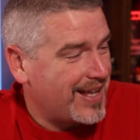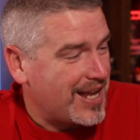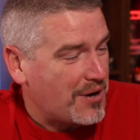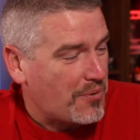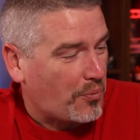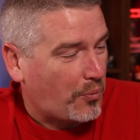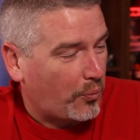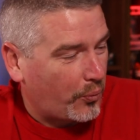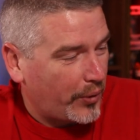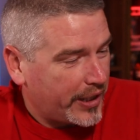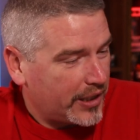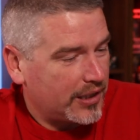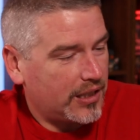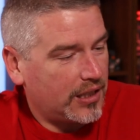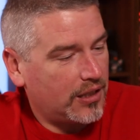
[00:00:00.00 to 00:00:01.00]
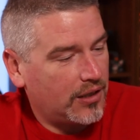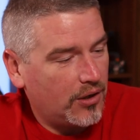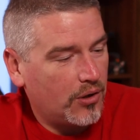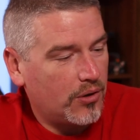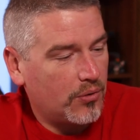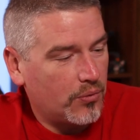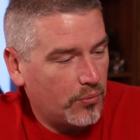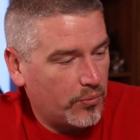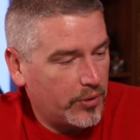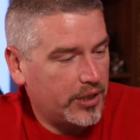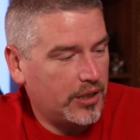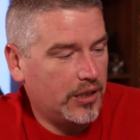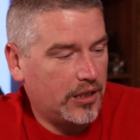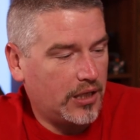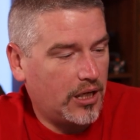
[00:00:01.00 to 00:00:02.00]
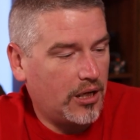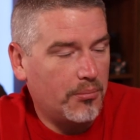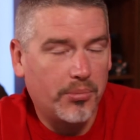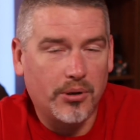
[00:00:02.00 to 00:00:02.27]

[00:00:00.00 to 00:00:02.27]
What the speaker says: It really, really